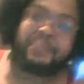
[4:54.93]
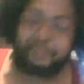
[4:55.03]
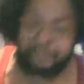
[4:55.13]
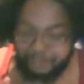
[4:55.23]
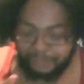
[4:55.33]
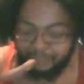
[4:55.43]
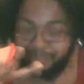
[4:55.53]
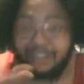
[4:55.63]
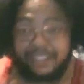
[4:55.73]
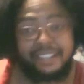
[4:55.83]

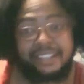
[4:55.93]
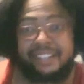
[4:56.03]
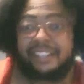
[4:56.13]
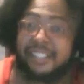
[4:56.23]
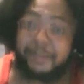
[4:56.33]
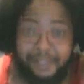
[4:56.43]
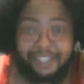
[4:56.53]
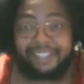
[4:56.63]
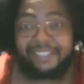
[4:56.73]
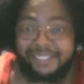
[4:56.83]
None of this is
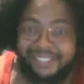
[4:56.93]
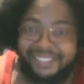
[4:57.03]
planned.